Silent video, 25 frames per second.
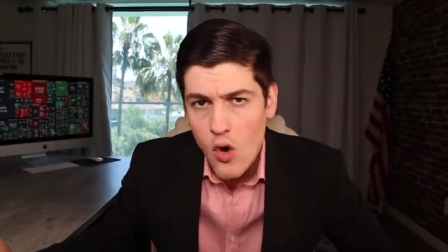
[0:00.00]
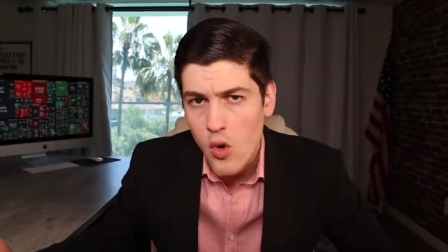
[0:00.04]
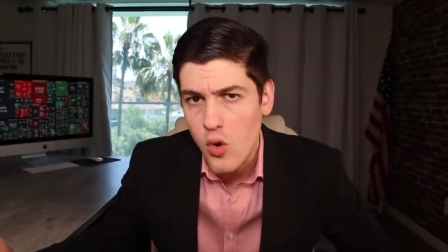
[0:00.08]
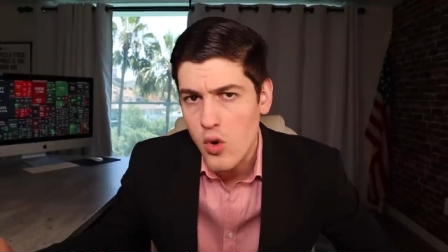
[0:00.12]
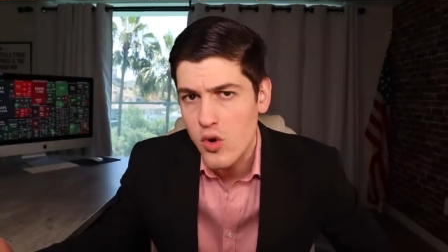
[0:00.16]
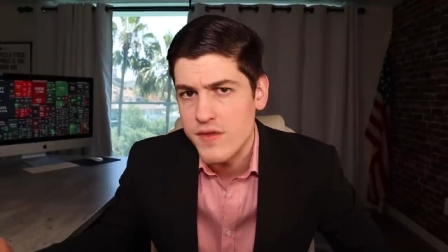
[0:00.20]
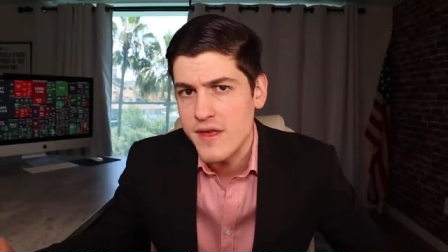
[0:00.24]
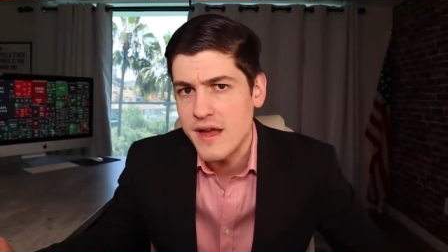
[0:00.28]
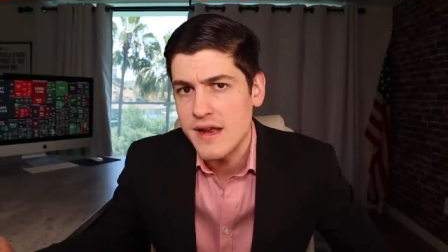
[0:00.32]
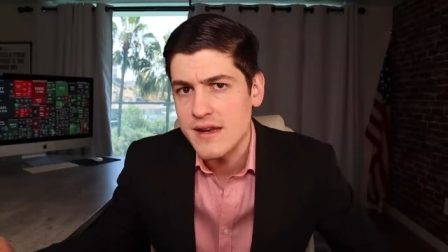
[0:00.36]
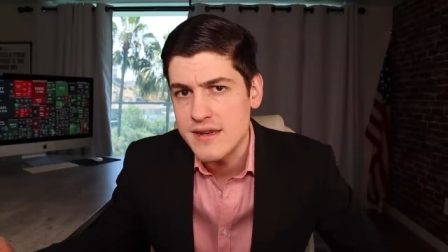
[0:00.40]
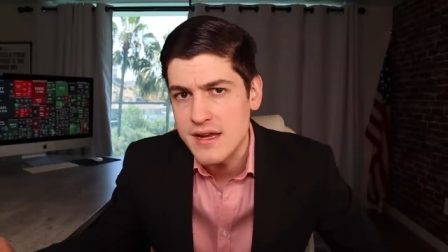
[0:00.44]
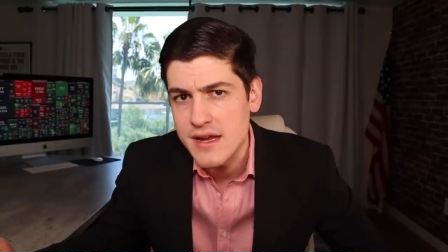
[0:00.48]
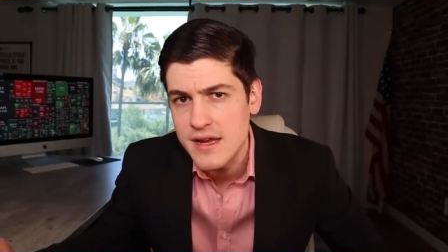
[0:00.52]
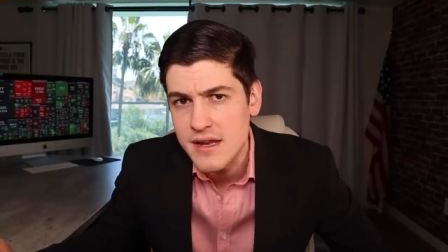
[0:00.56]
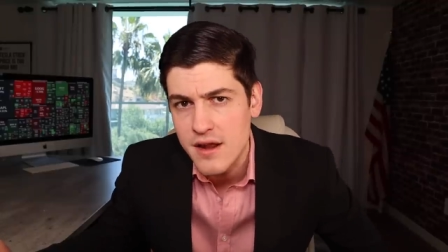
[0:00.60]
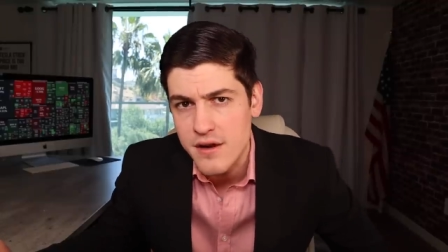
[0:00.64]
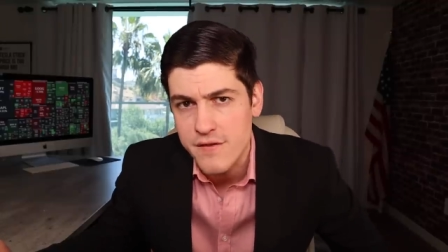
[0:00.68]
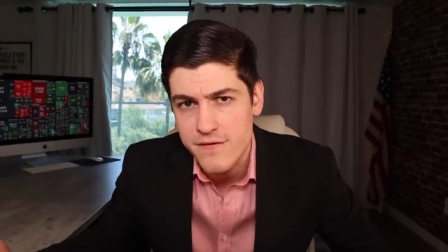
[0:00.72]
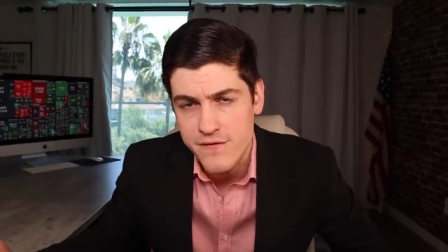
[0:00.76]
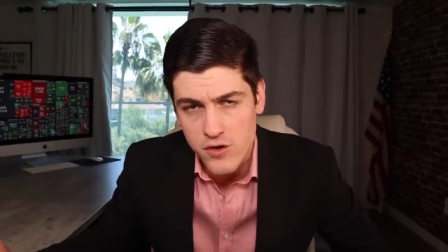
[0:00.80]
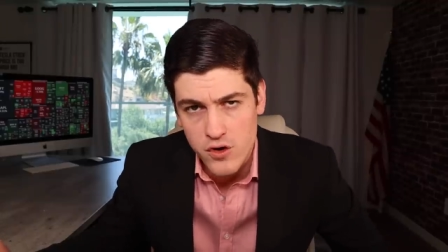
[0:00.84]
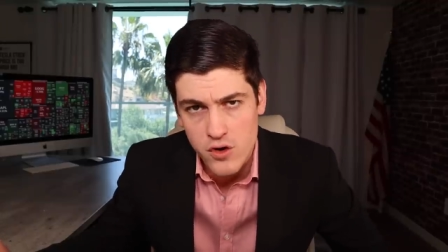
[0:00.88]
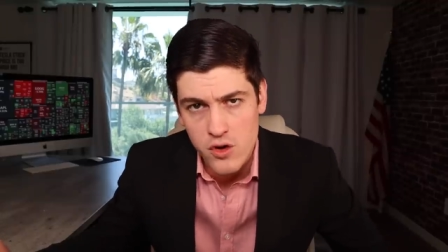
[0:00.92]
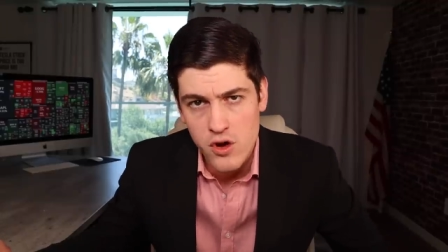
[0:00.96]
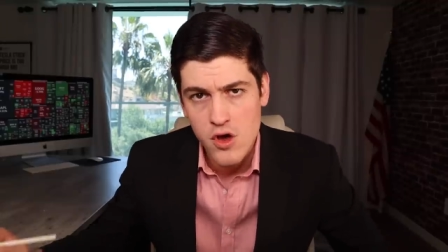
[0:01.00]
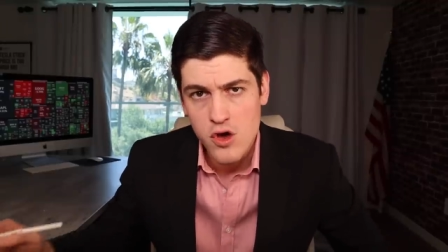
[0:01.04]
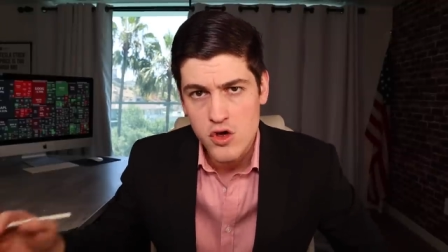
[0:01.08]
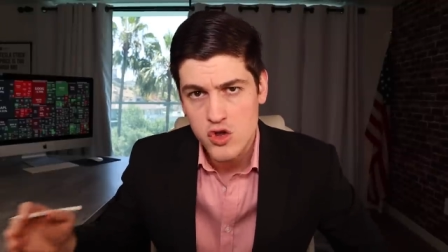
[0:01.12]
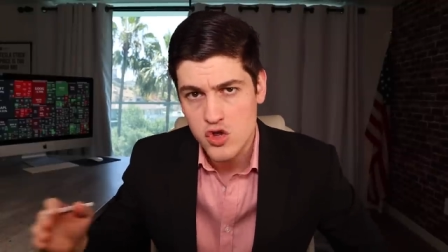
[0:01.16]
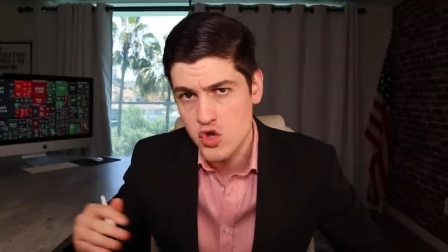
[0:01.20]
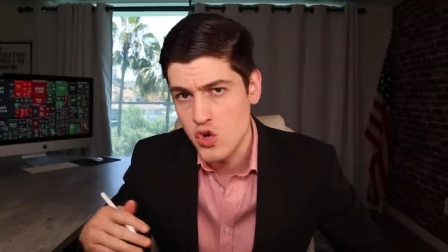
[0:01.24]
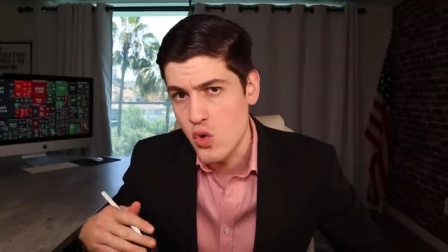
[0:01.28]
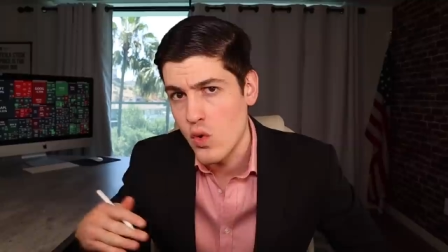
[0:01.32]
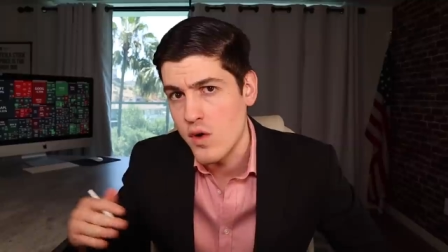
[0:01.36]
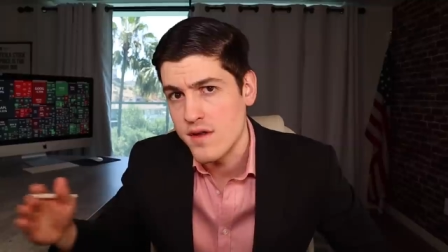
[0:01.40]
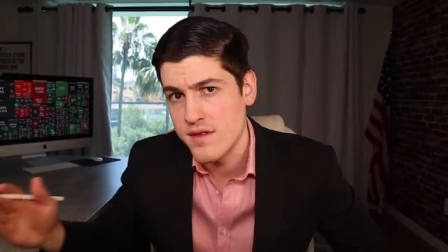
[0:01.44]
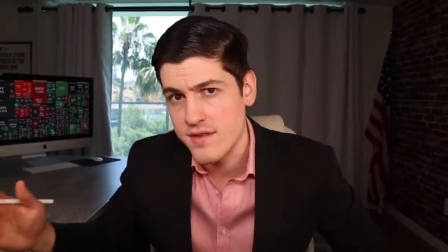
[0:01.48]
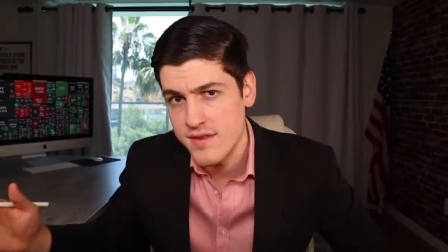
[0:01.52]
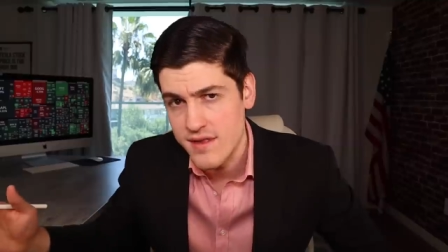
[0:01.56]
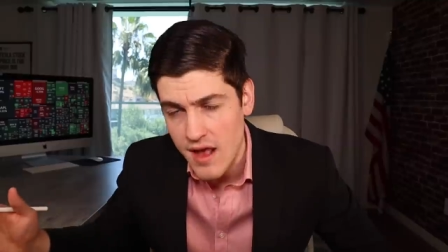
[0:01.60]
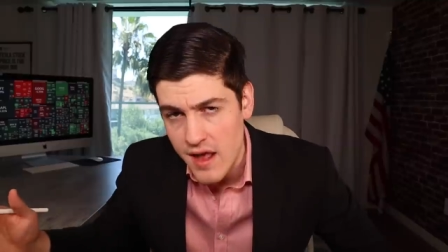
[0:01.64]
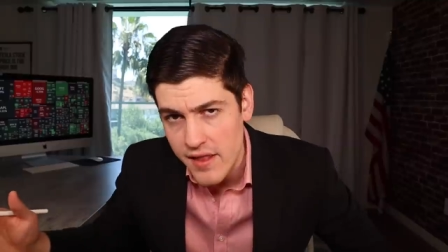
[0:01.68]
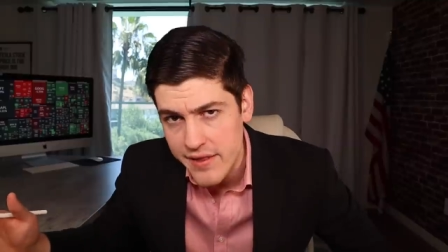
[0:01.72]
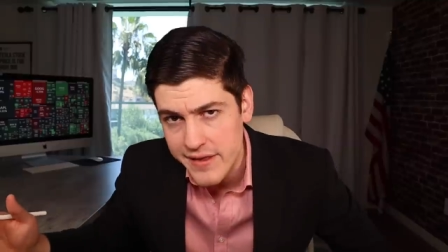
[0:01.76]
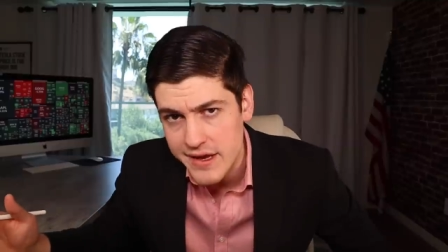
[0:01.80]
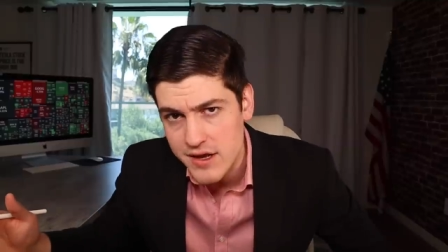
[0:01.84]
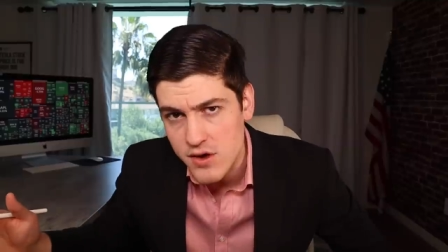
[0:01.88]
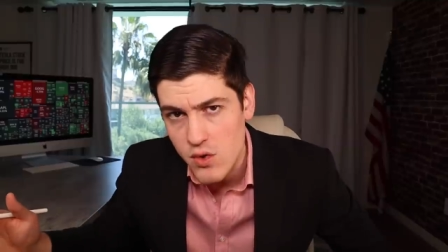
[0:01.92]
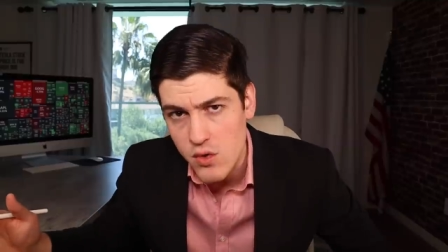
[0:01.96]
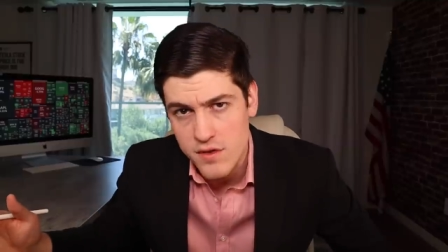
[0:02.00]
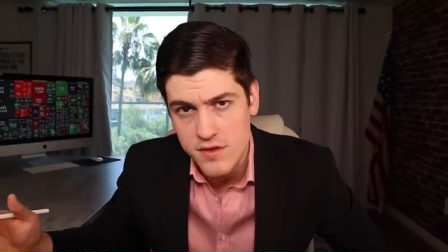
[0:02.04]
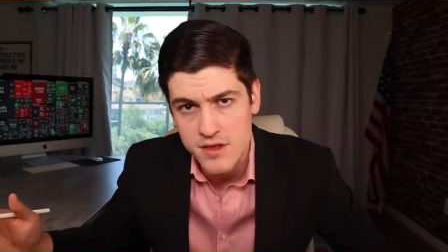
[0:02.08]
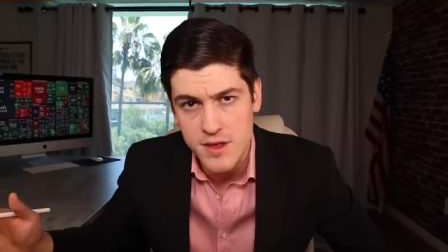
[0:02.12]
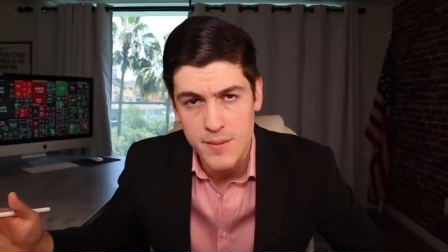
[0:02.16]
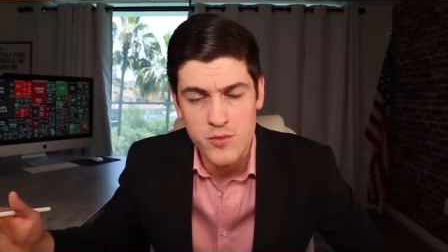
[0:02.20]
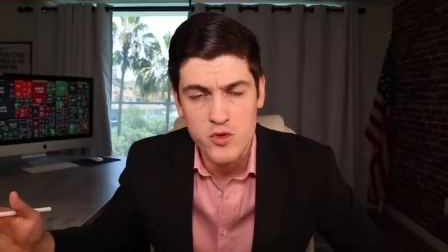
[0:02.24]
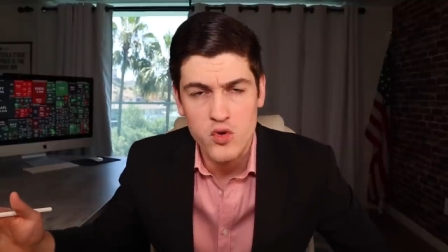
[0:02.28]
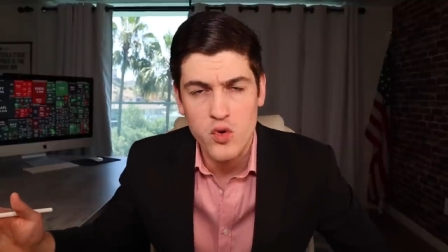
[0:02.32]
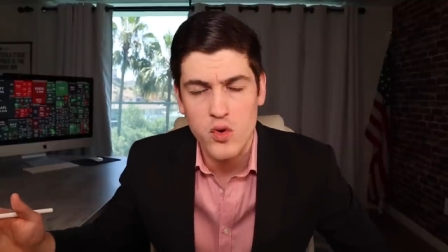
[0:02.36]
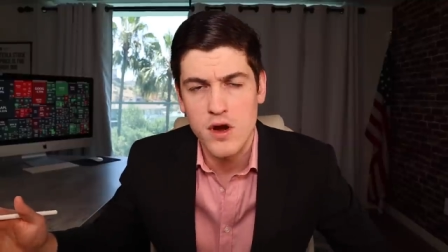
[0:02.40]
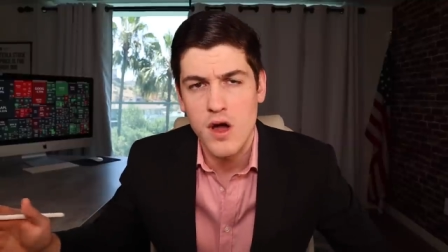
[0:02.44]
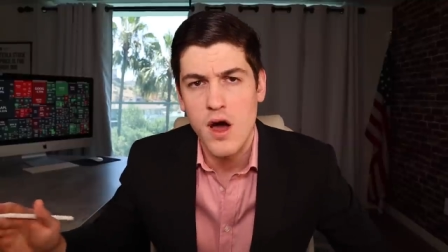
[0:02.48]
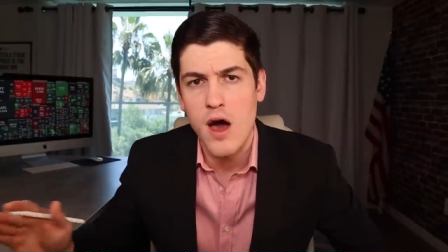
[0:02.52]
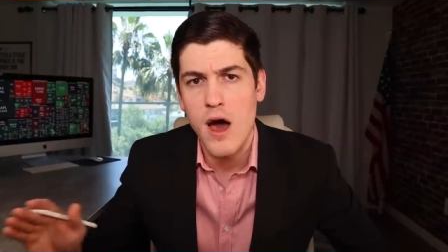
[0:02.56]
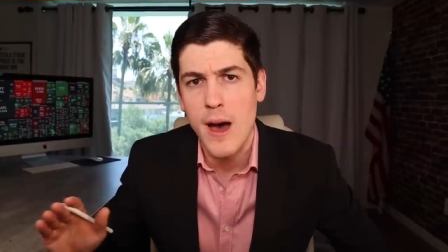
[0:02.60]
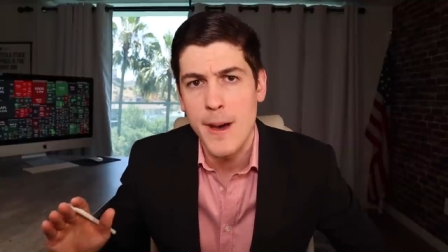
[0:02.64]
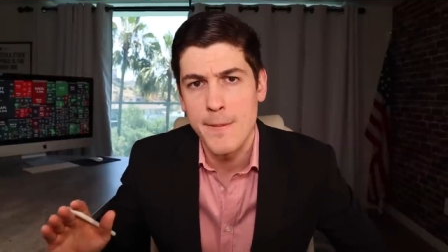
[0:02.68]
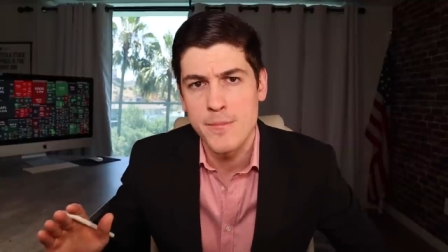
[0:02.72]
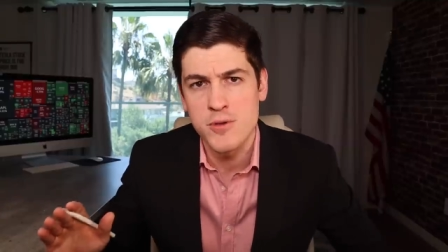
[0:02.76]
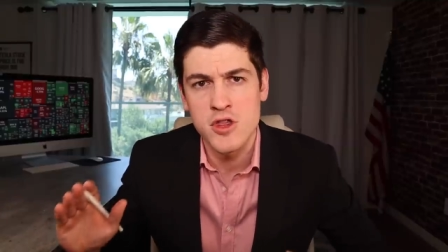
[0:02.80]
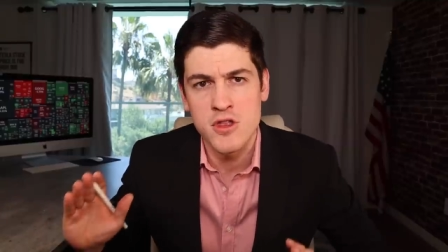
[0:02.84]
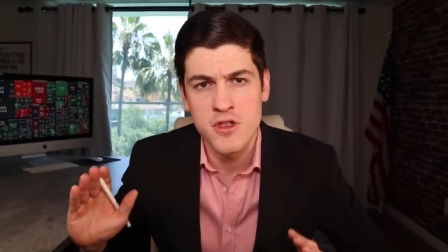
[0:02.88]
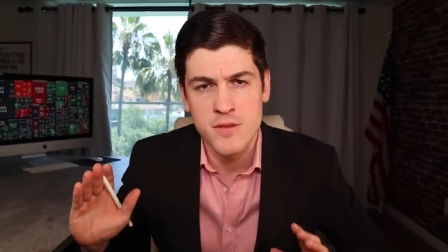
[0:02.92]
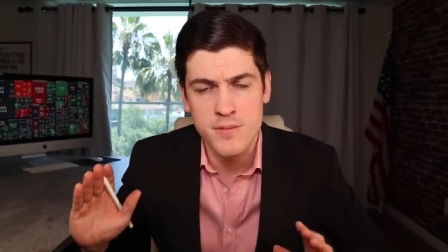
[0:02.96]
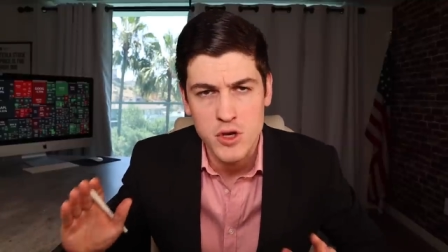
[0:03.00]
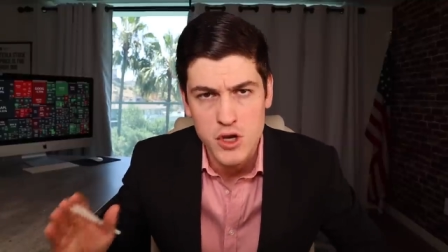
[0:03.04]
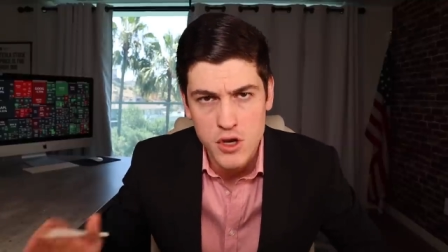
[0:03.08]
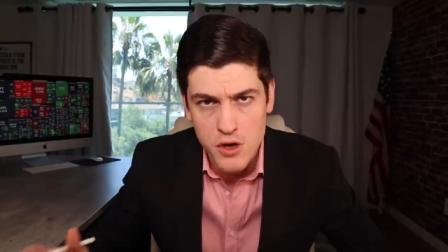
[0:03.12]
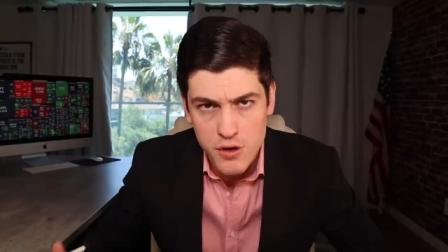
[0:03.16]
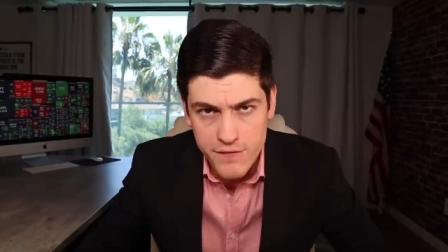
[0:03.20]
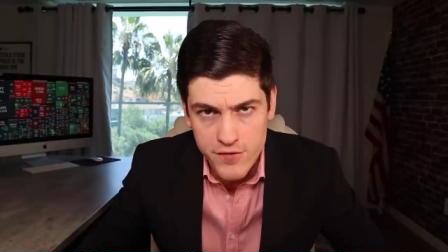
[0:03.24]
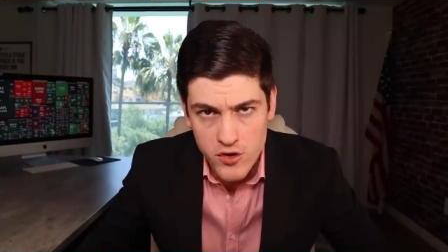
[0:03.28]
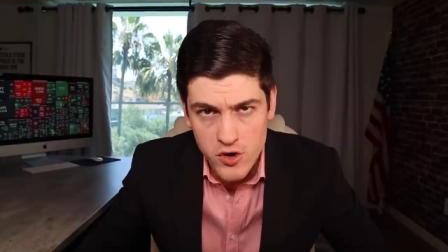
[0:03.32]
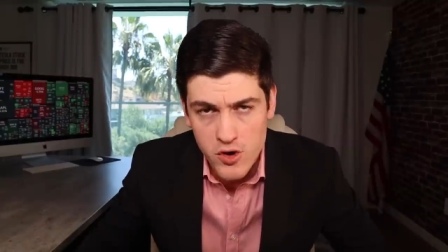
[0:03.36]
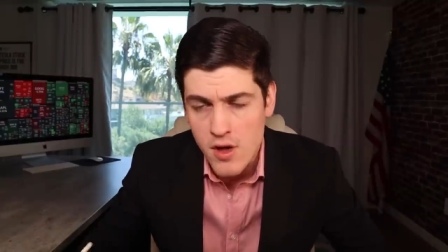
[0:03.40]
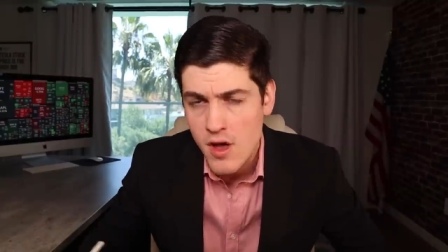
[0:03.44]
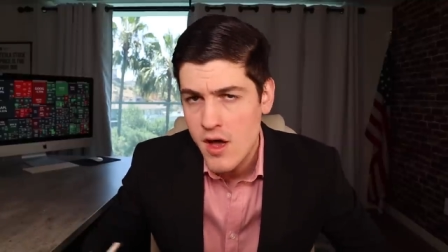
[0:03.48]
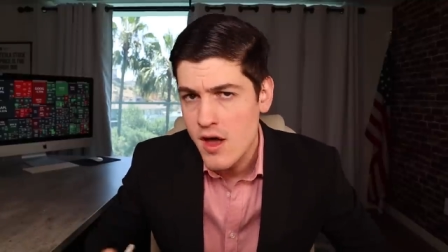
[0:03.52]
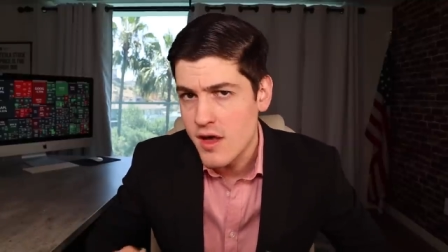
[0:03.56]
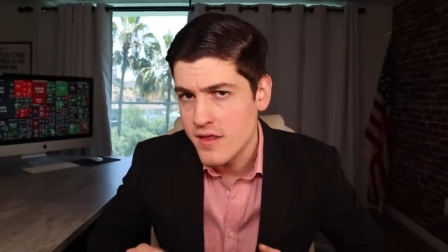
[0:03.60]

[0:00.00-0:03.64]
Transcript: or they need it for short selling or some sort of options maneuver.